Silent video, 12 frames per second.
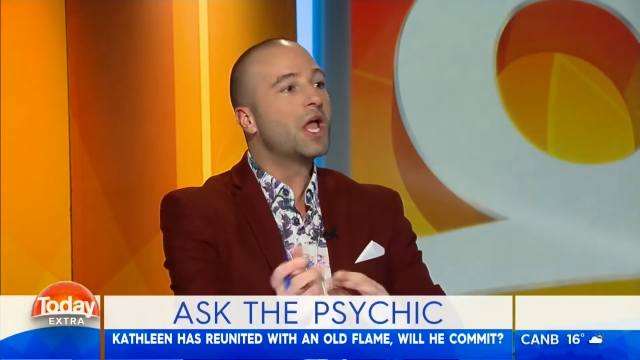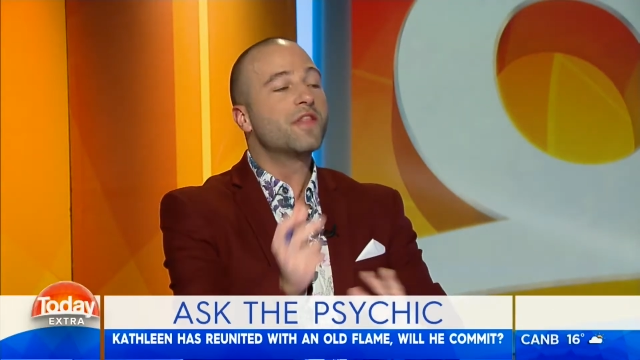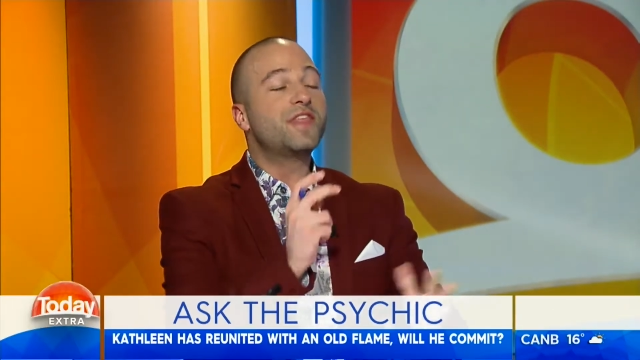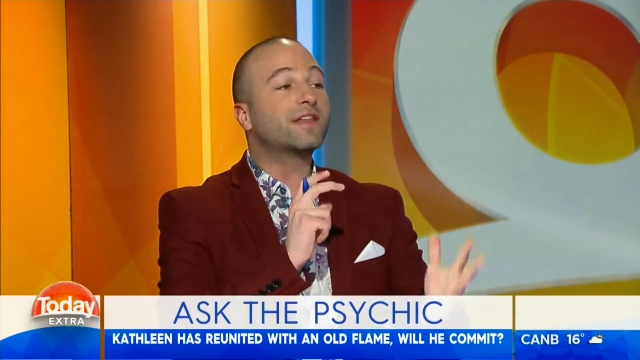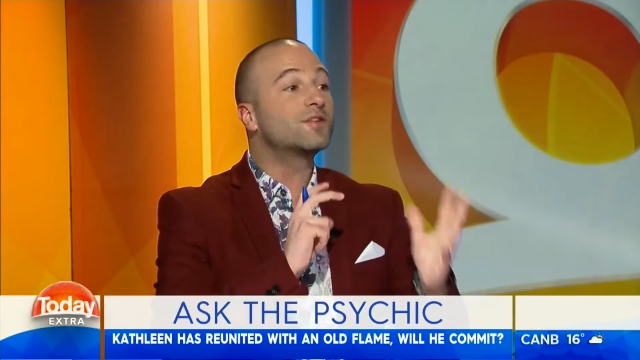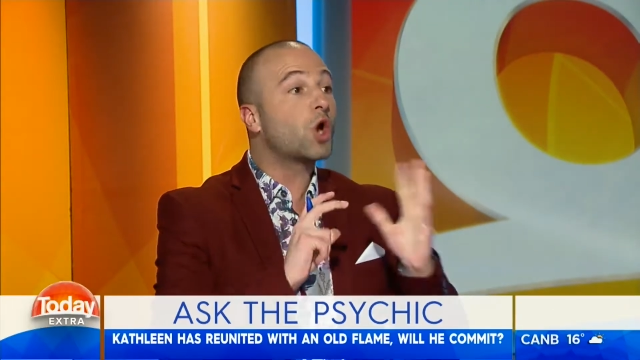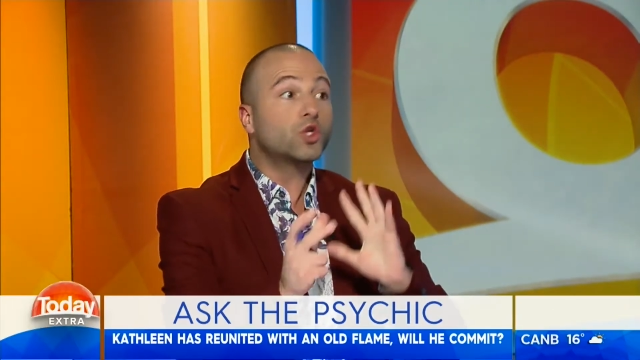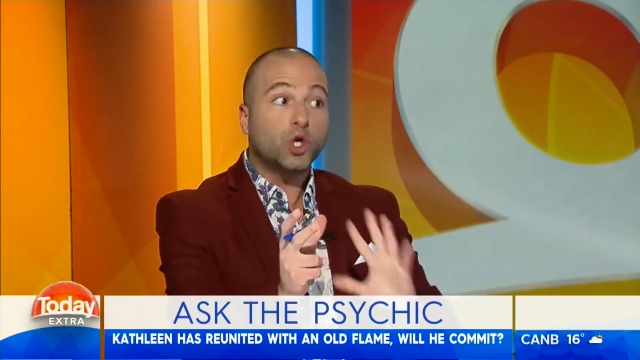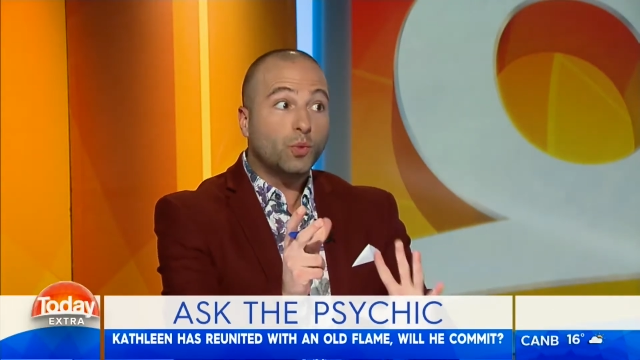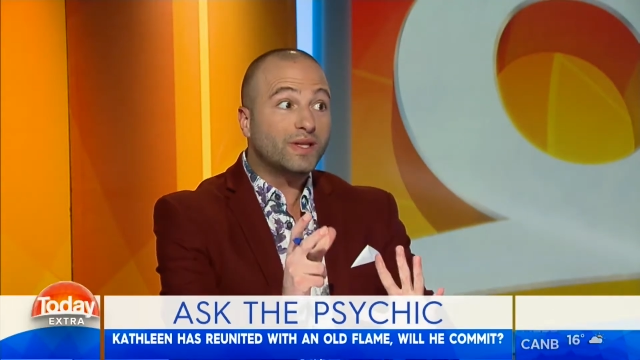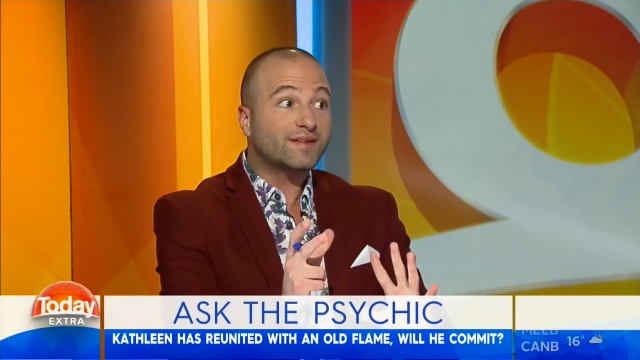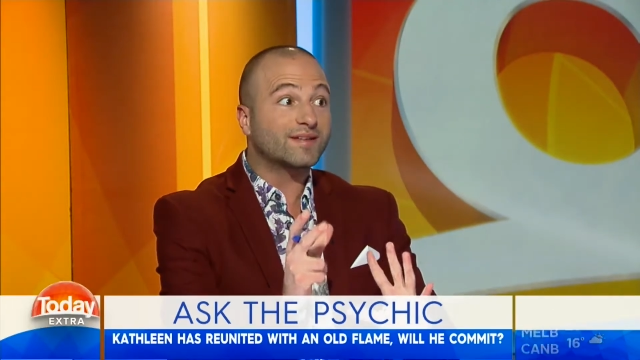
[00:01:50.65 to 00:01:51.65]
There's no
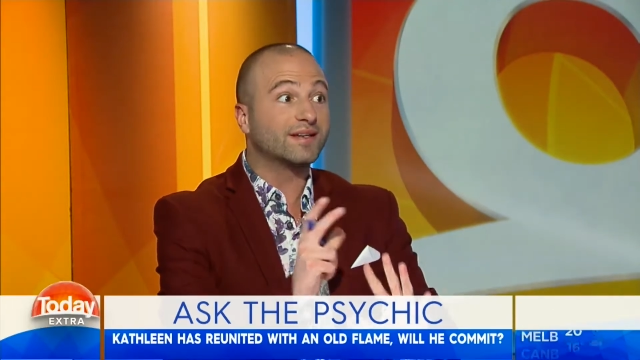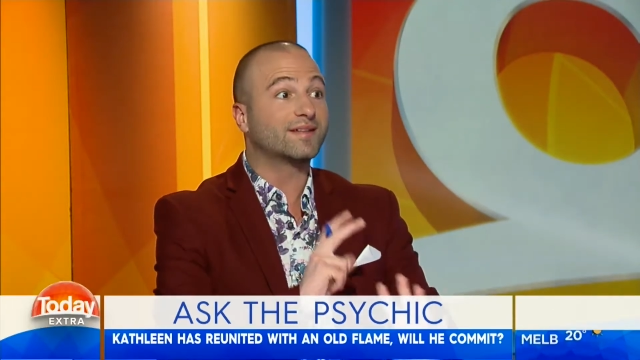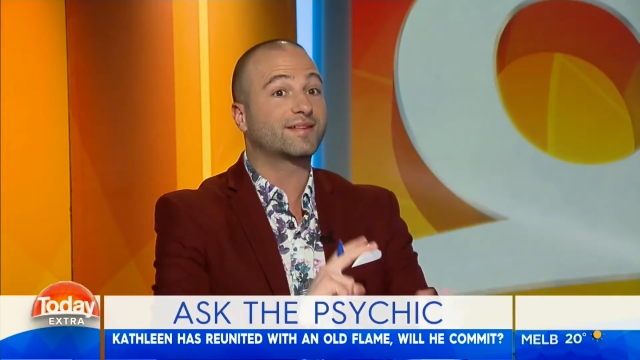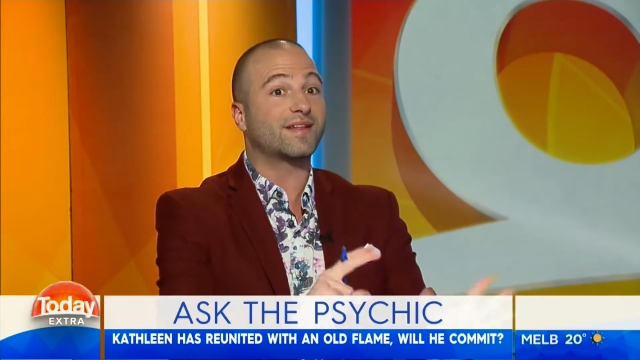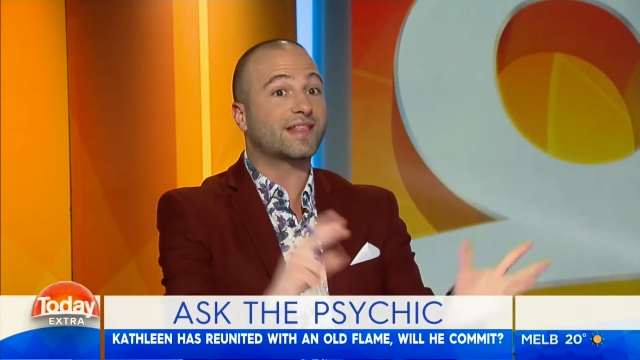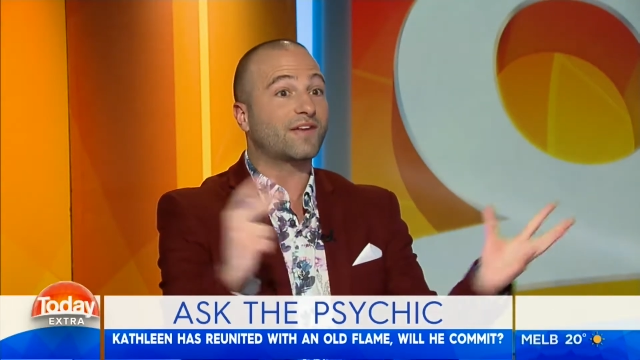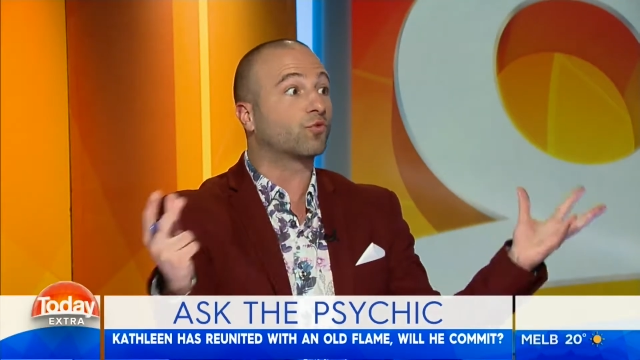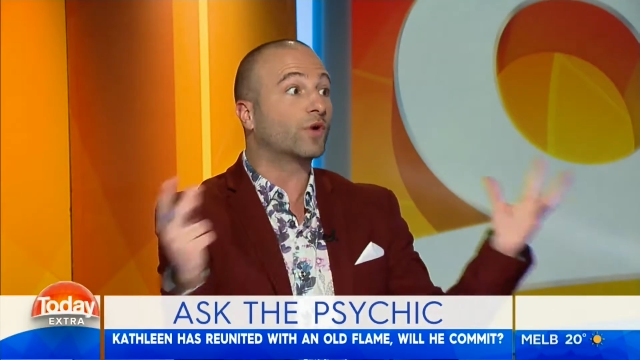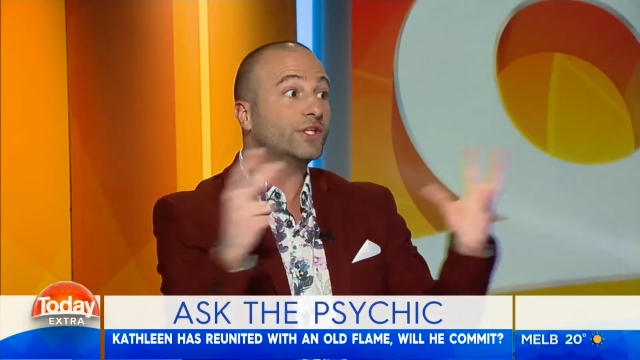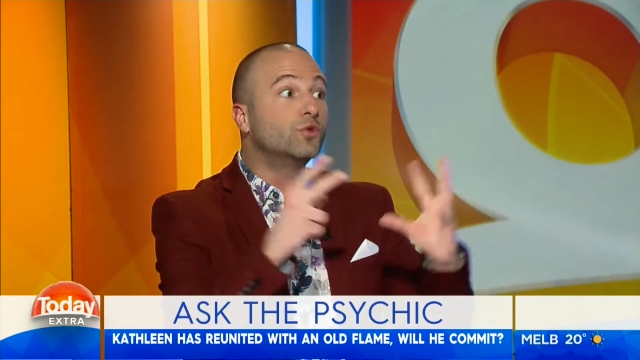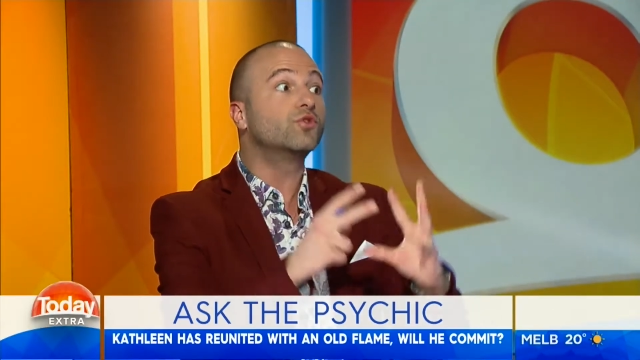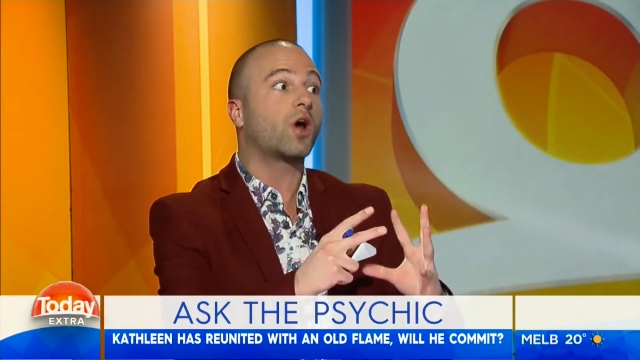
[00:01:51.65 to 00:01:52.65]
coincidence that they've
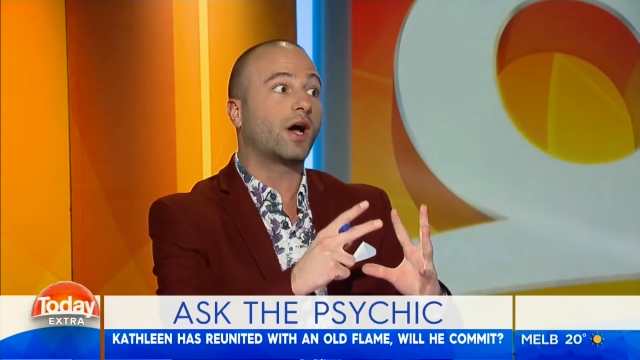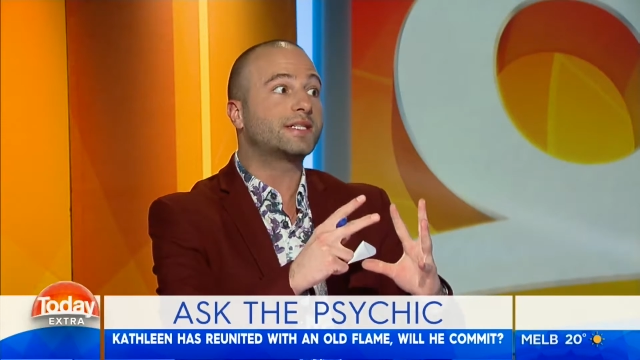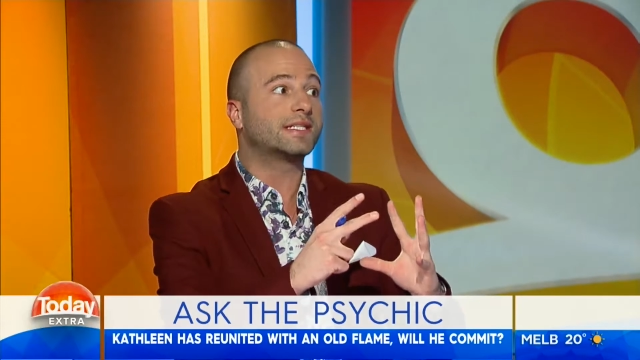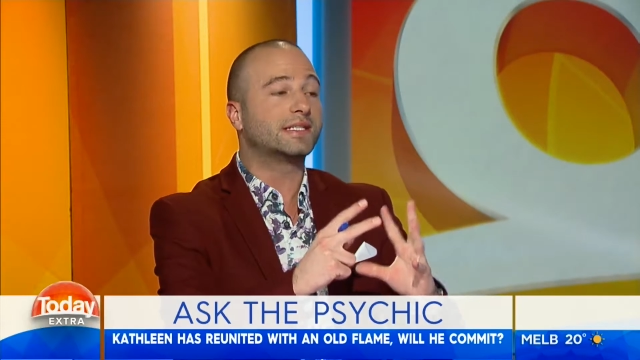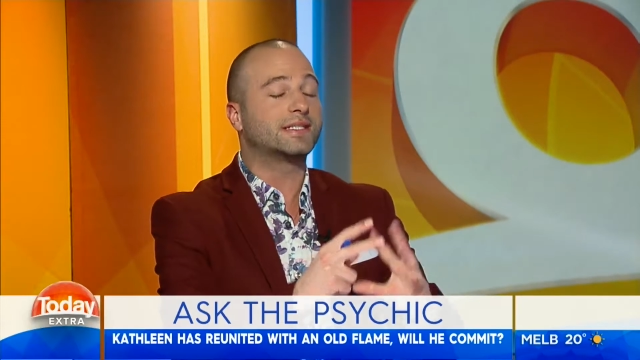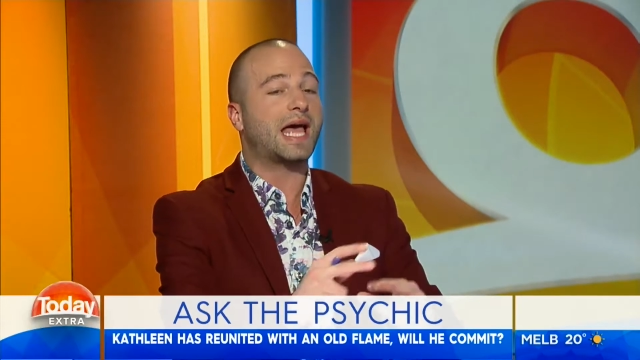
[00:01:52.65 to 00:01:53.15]
reunited,